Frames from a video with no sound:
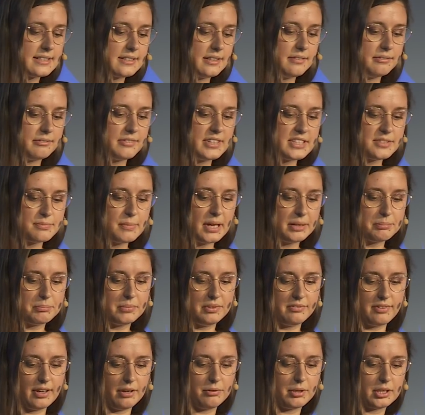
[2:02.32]
this made
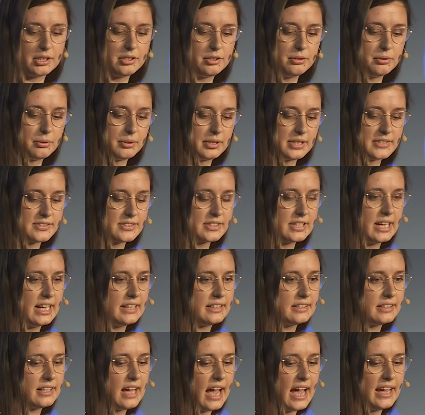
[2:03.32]
me very curious.
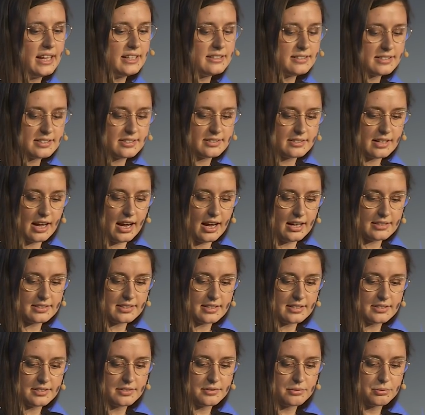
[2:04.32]
And I started